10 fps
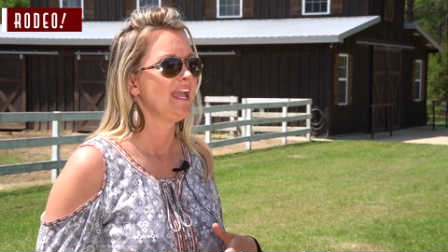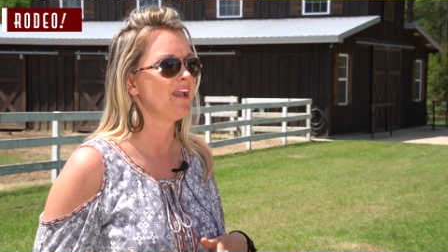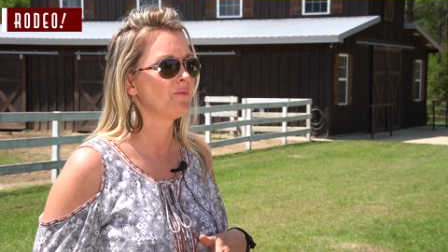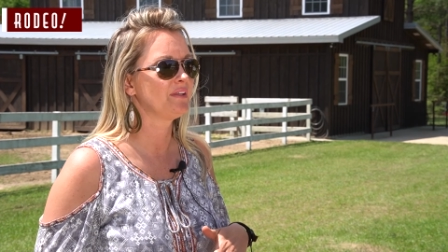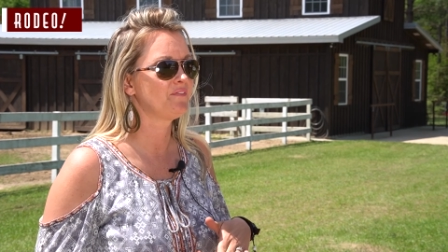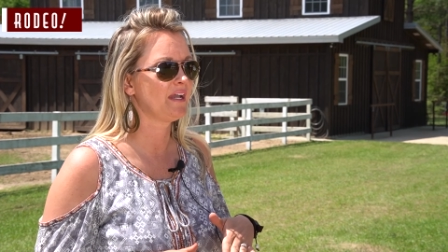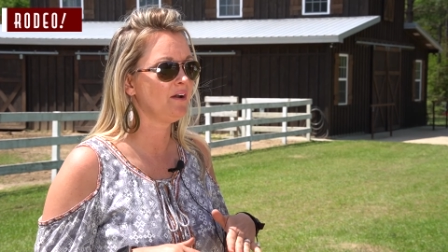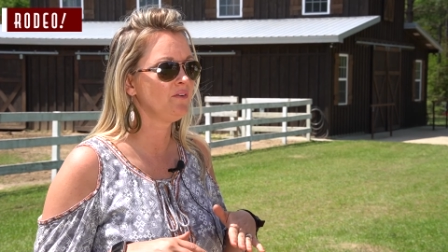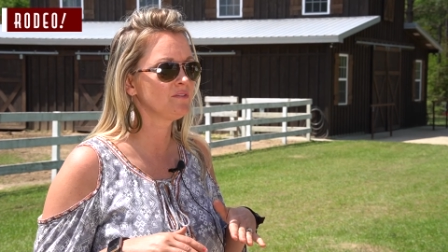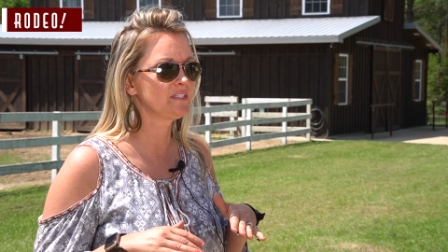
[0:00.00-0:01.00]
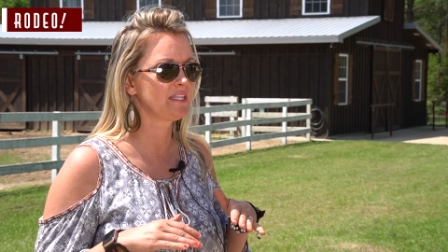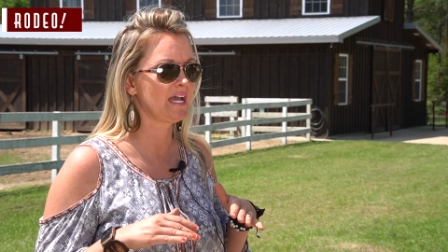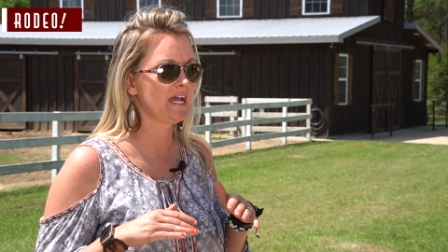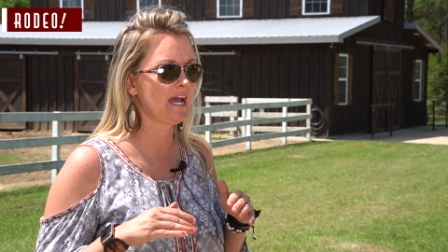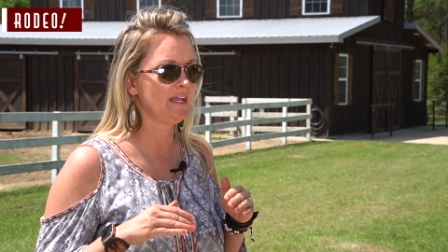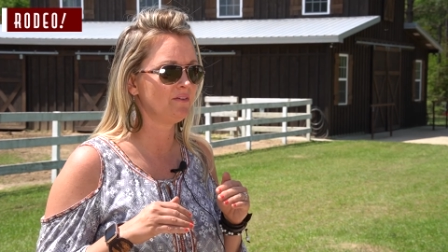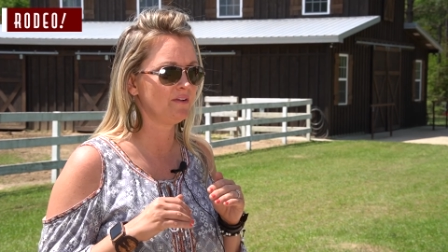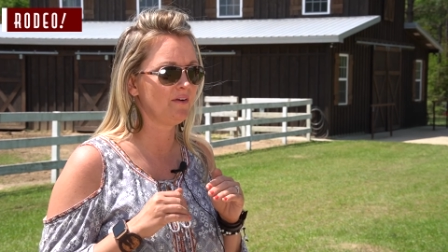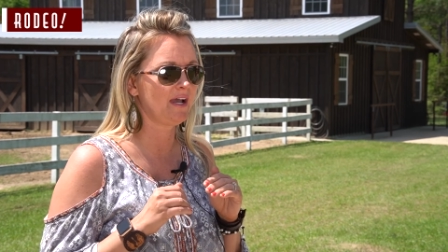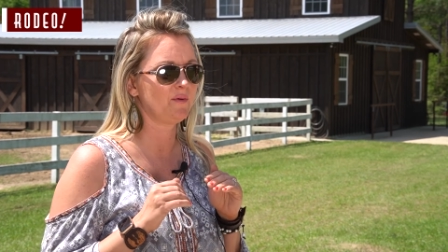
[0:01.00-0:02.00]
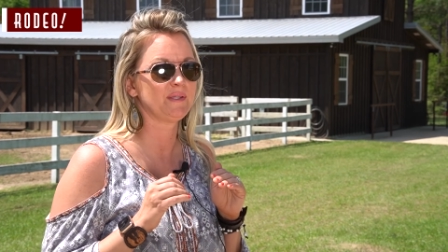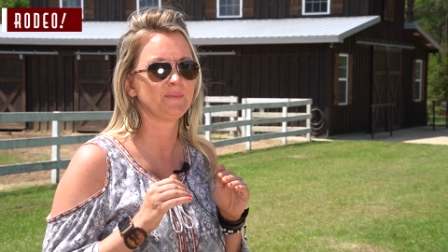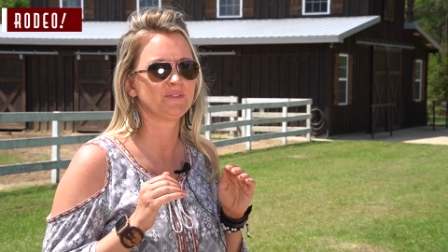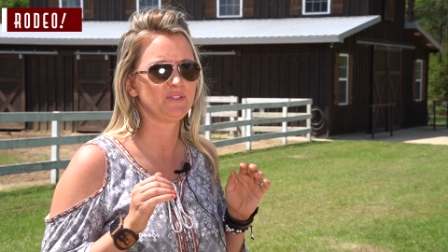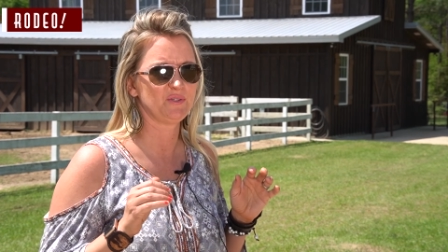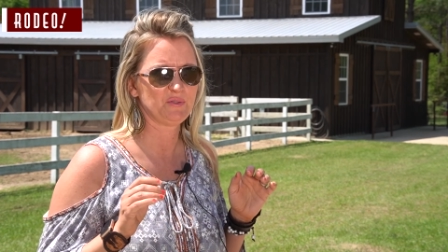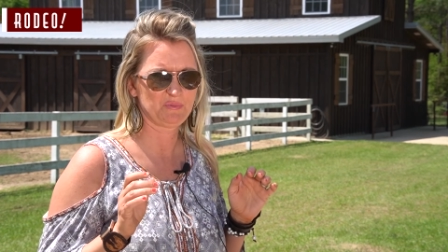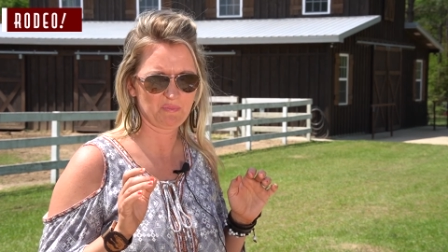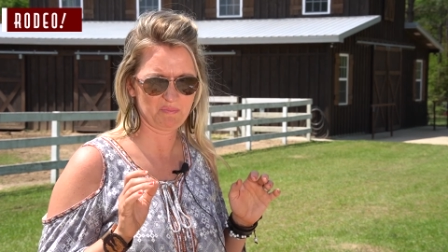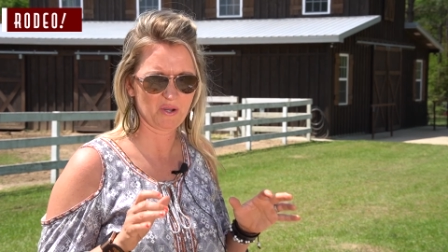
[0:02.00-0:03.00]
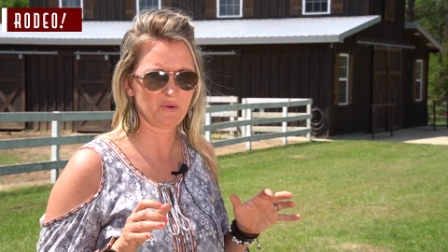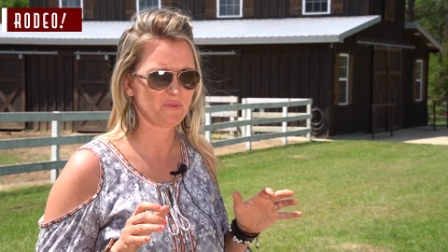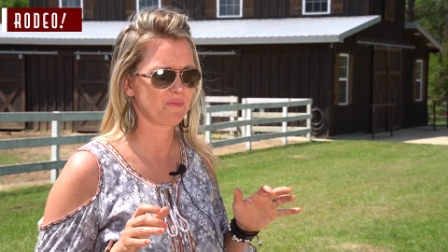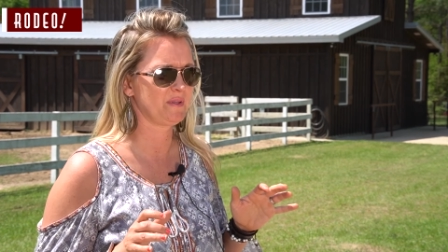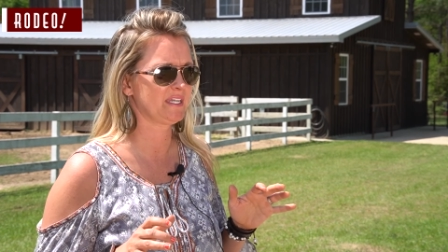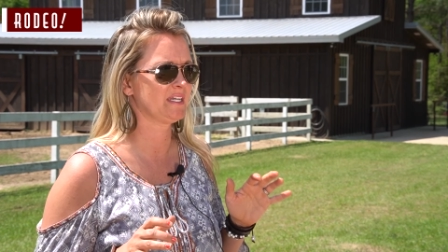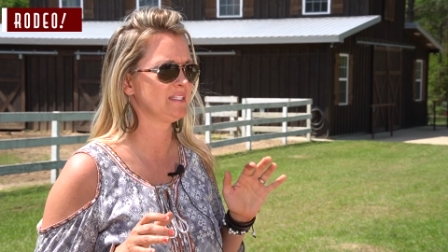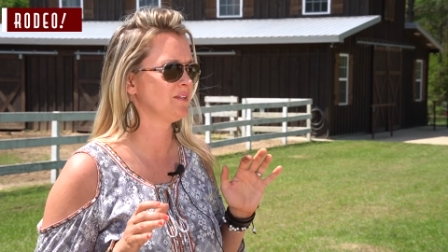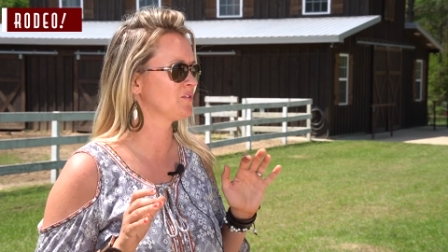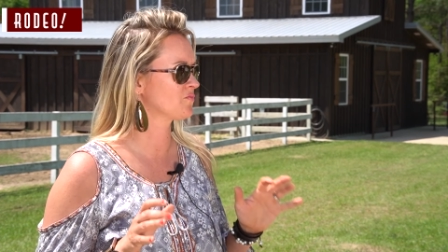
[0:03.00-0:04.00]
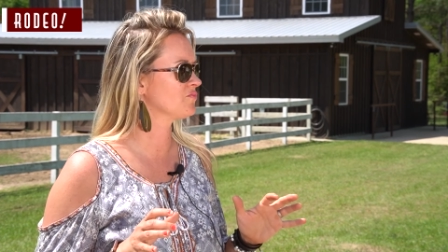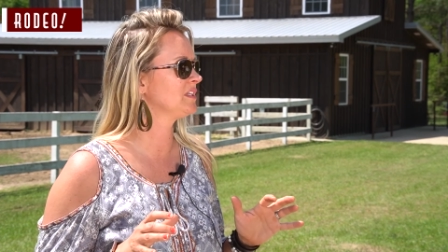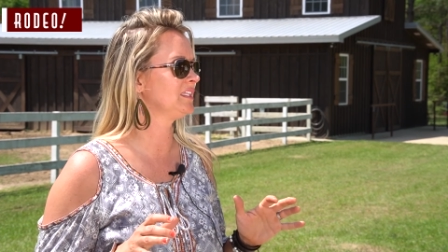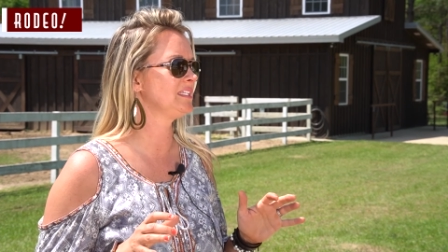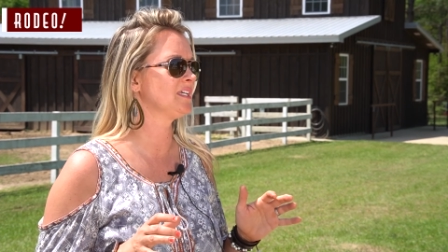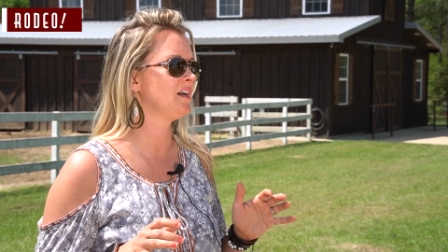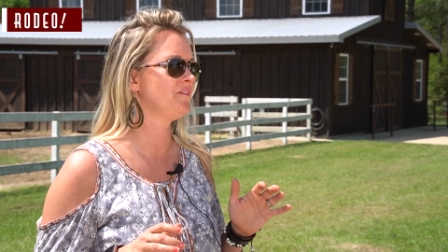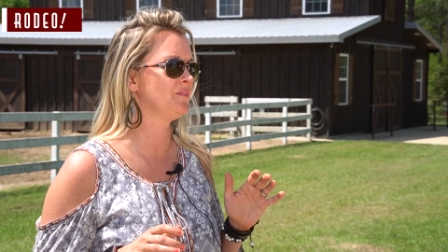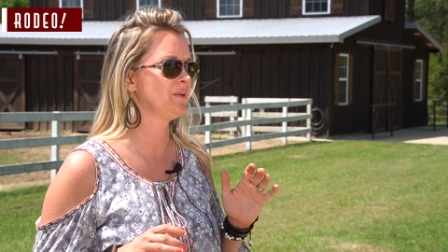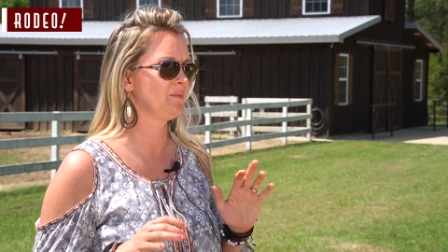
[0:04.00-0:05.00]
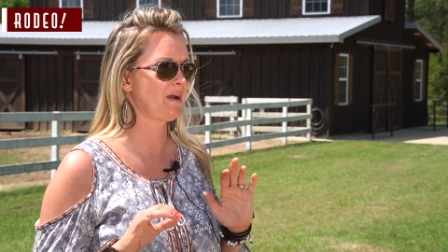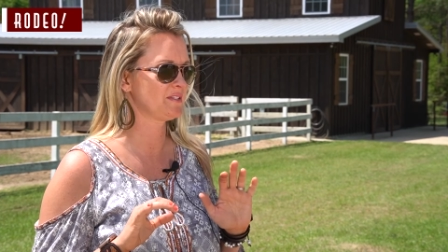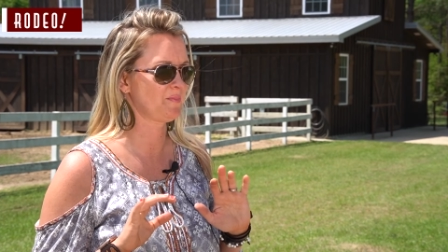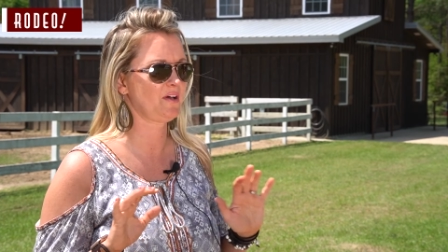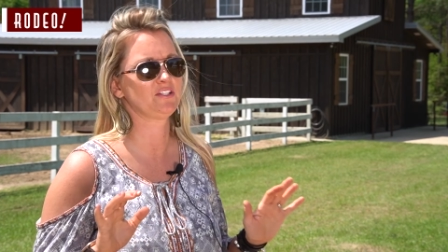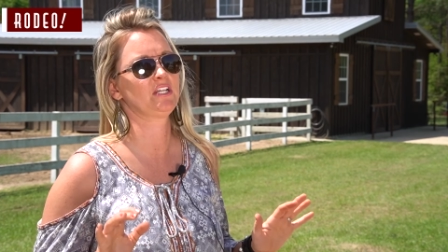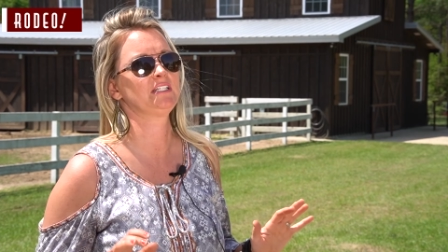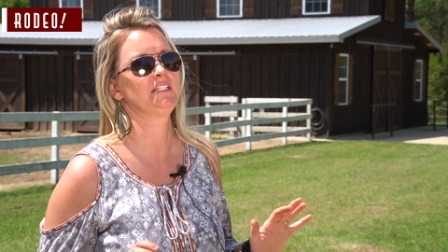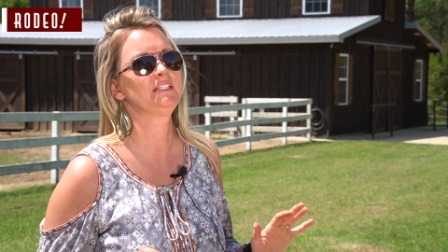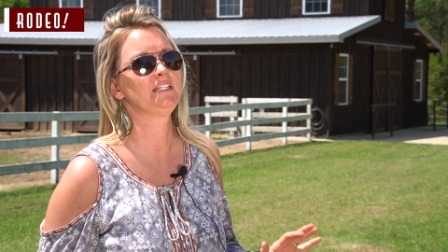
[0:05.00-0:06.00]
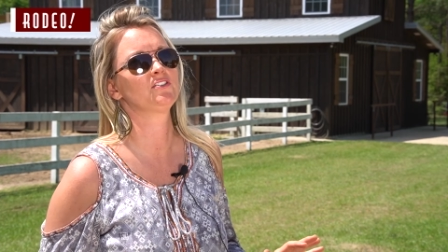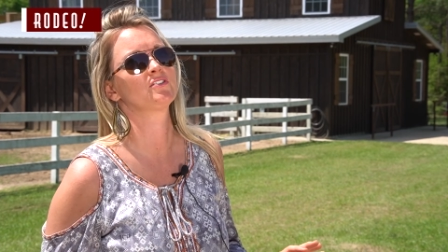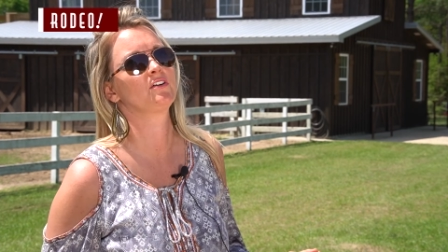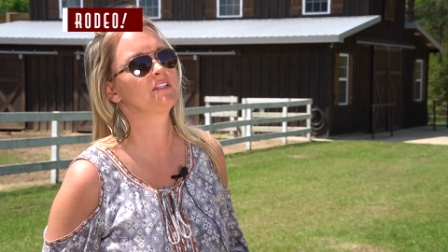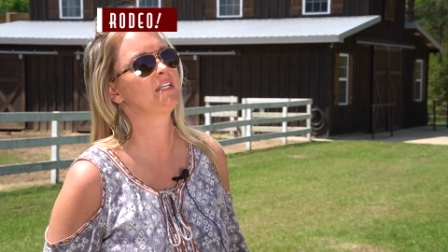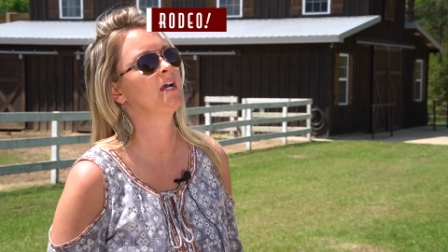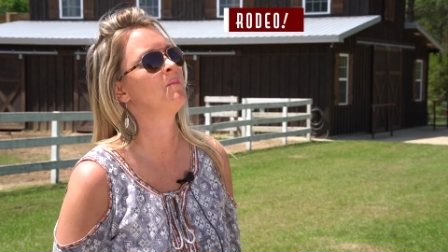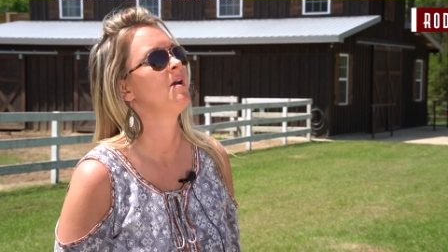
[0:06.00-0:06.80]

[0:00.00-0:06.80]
And we found that I don't know how people do both because it was really tough. And we were, I was apologizing to teachers all the time